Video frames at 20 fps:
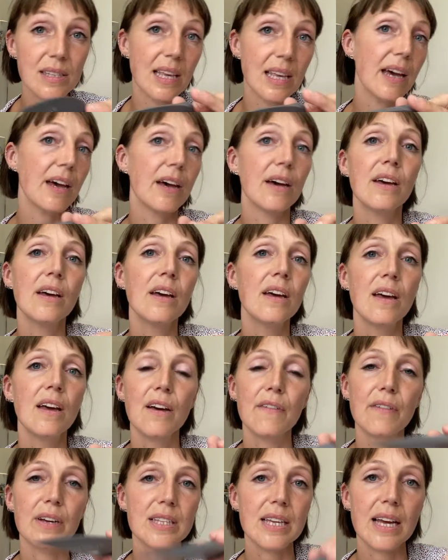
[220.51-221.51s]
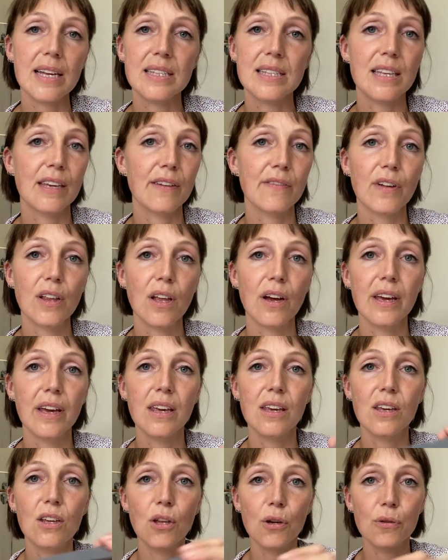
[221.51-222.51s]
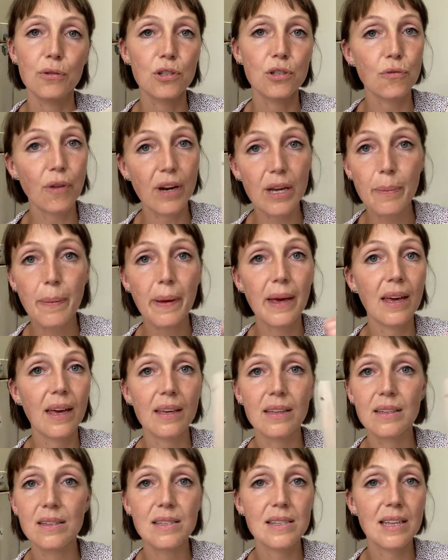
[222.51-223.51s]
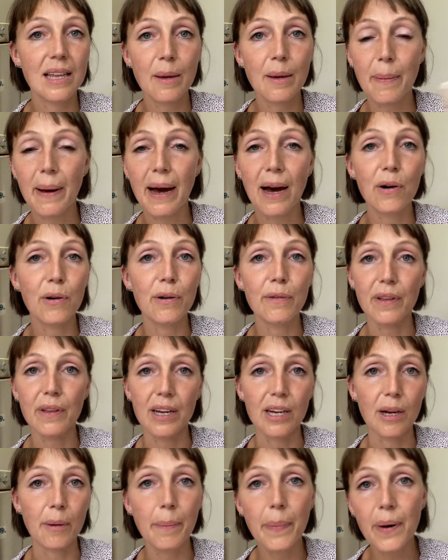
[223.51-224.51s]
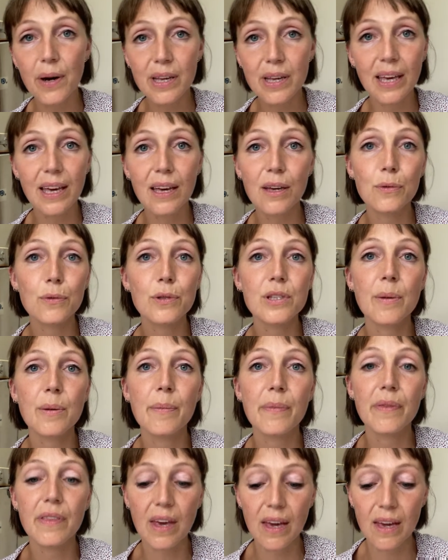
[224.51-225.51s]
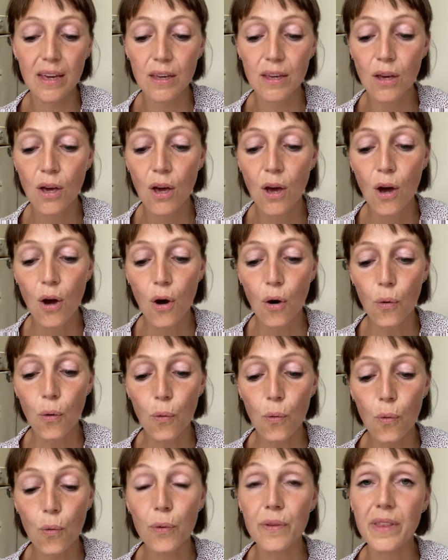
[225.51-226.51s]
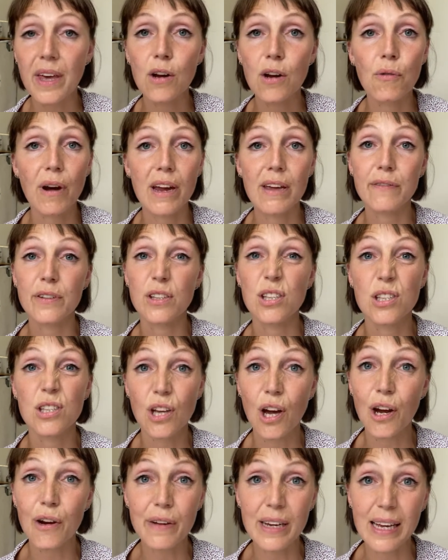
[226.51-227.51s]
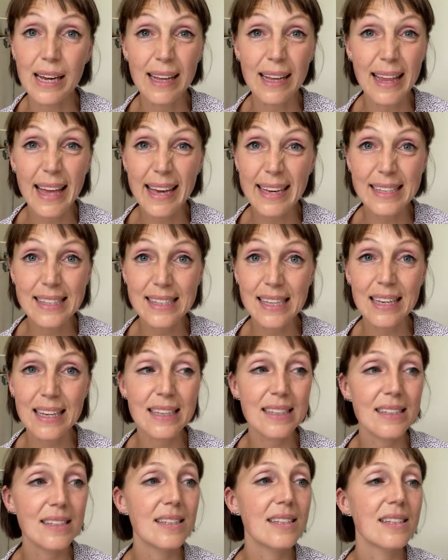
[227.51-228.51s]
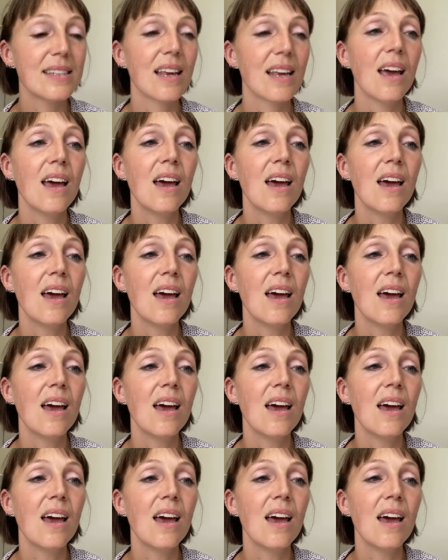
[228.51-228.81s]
They're fantastic for like scraping slip out of like a bucket or something, or they're great for stirring glazes.